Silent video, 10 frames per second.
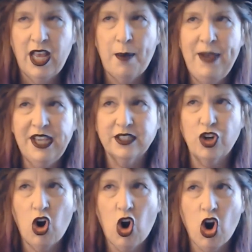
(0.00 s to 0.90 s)
makes it
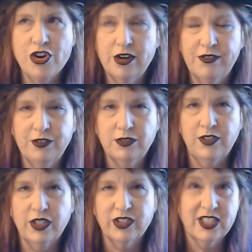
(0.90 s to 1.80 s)
harder for
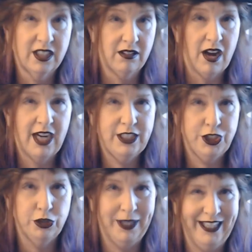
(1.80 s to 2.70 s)
folks to lie
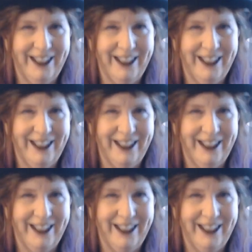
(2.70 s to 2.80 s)
to me.